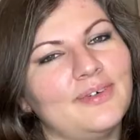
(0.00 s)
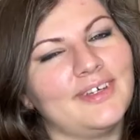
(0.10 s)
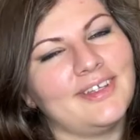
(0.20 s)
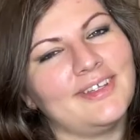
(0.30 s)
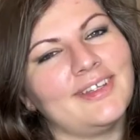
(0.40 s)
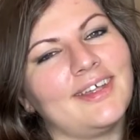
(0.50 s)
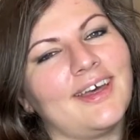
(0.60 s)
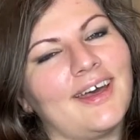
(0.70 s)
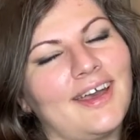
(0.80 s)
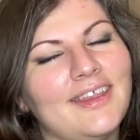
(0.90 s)
Well,
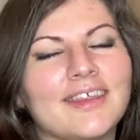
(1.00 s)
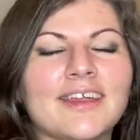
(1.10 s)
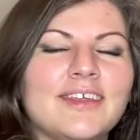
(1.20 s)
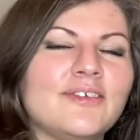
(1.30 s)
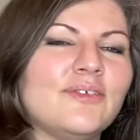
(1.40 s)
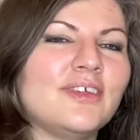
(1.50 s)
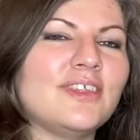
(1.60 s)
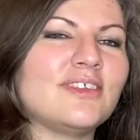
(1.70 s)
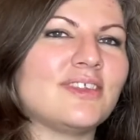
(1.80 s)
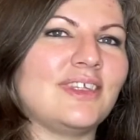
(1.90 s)
I thought it
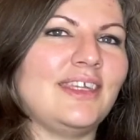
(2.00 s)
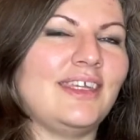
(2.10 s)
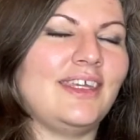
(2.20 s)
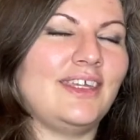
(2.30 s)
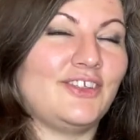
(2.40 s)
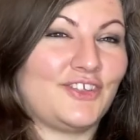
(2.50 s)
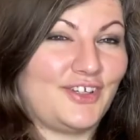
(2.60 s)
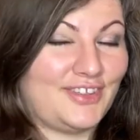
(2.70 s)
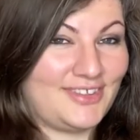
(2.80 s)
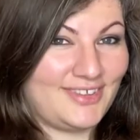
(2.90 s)
was
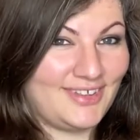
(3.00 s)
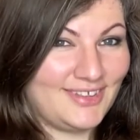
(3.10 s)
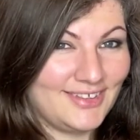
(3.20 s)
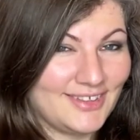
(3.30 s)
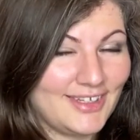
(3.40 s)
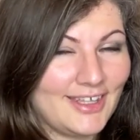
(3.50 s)
interesting.